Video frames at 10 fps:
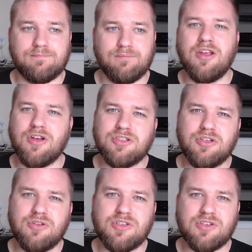Yasha
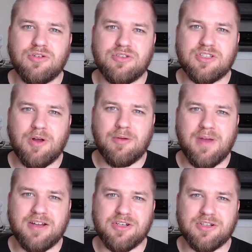uses her Dispel
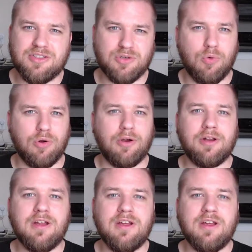Magic sword